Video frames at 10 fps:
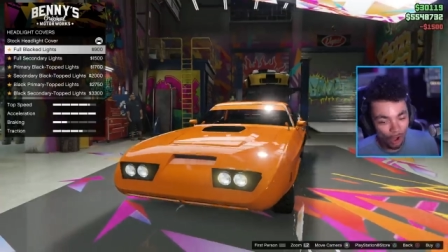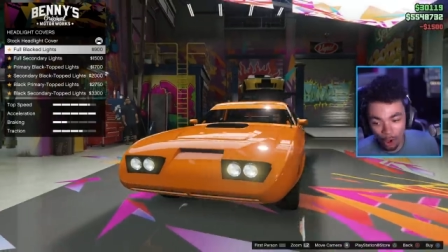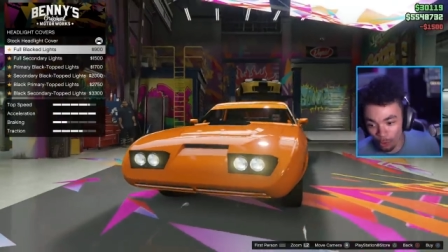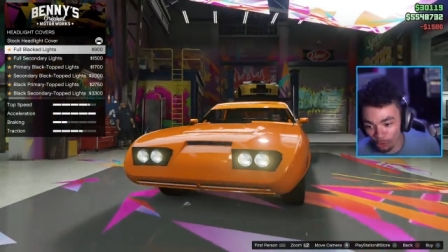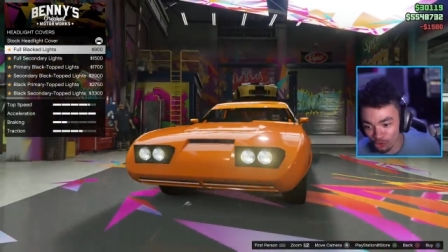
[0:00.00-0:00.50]

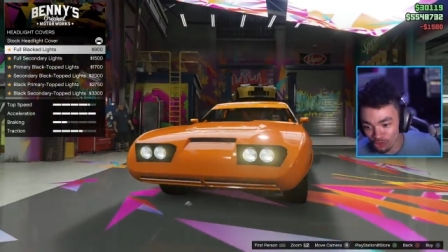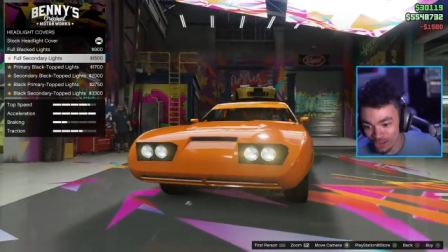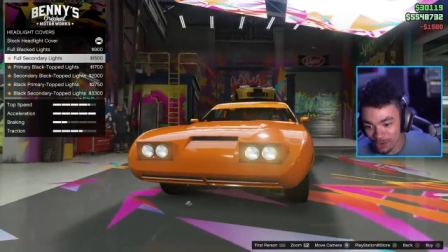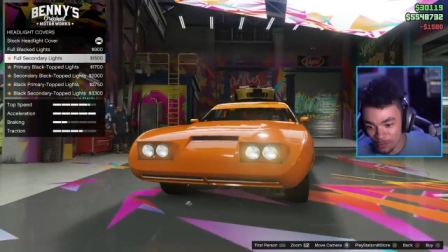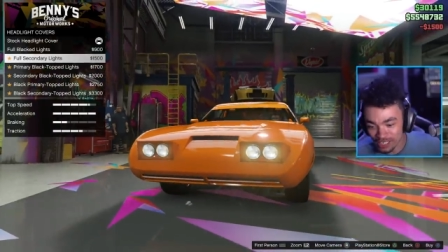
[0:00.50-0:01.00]
Oh,
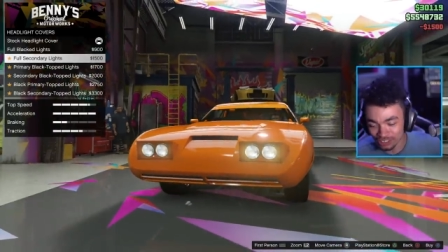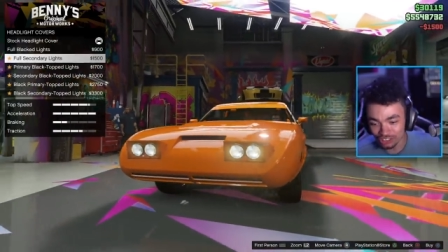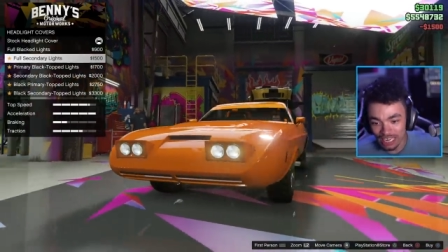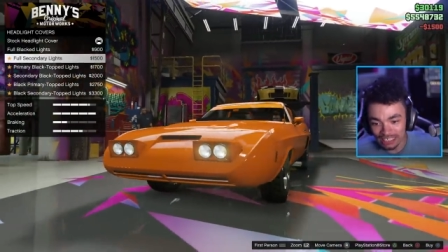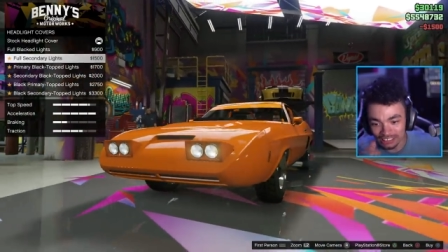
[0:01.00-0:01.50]
great. We can
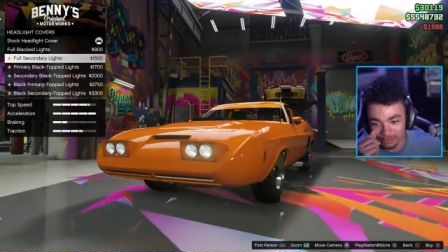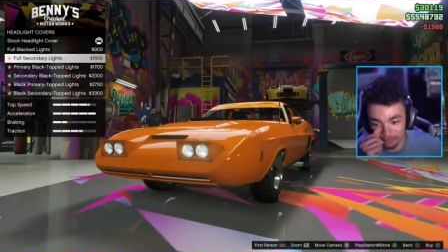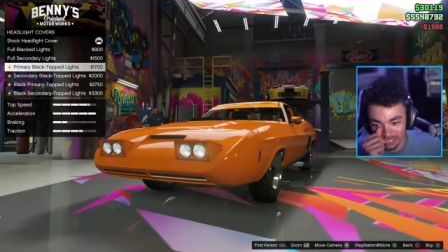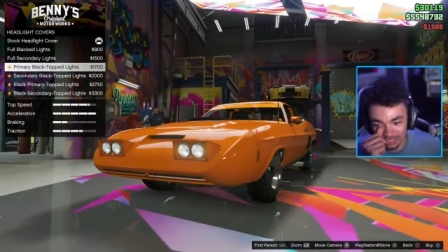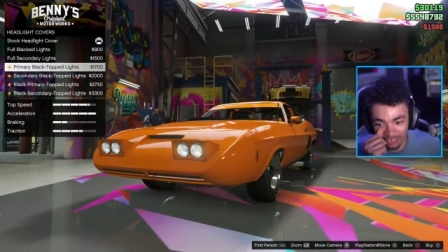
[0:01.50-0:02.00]
change them.
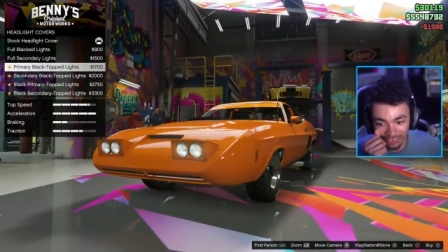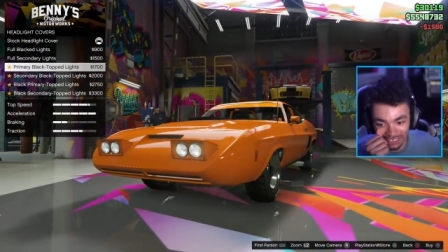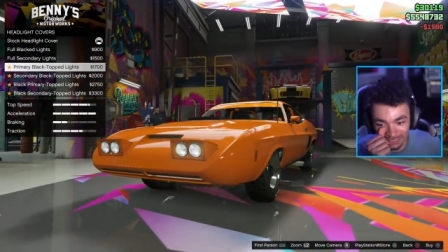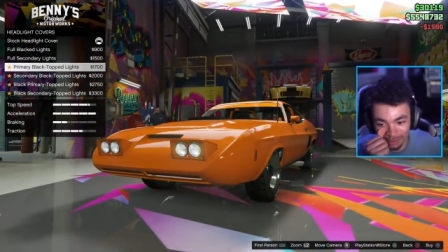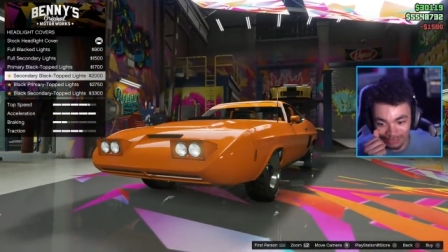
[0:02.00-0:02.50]
That's awesome.